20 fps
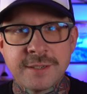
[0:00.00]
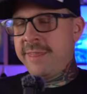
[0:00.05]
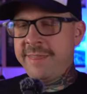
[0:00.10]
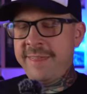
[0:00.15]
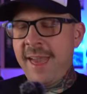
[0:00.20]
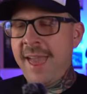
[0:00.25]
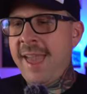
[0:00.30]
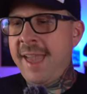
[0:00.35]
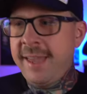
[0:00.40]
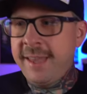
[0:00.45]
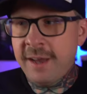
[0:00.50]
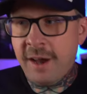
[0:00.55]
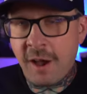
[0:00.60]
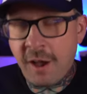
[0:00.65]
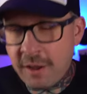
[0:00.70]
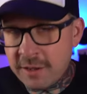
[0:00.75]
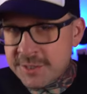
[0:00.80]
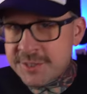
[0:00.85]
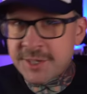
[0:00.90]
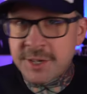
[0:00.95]
They
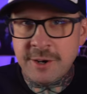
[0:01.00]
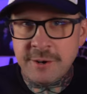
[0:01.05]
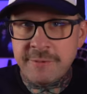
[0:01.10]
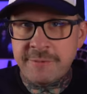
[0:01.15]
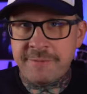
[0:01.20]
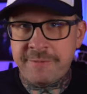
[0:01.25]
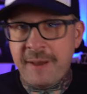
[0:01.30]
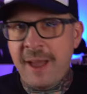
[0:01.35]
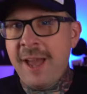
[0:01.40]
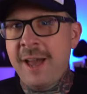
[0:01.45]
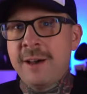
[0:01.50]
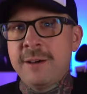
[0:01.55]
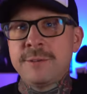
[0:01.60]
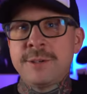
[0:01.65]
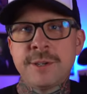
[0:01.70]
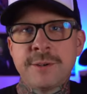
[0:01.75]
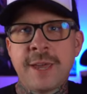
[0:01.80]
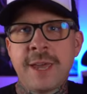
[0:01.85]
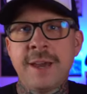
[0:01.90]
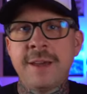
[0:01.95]
also found,
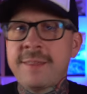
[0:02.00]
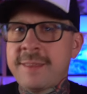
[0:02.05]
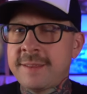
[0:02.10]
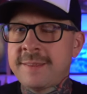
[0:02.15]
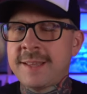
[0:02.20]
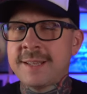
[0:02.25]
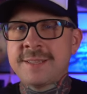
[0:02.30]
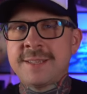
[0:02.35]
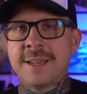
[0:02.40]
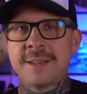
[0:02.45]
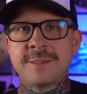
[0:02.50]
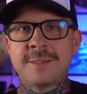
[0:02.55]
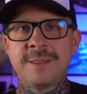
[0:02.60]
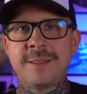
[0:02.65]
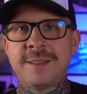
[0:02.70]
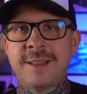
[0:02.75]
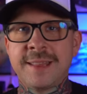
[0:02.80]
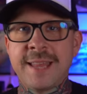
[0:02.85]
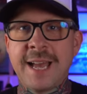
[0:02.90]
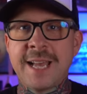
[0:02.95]
okay, I think that's actually
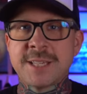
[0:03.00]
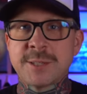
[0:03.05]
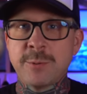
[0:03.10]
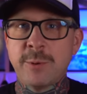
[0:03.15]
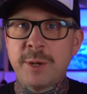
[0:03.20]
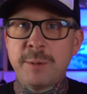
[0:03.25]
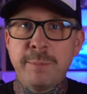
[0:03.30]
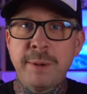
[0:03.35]
the last one,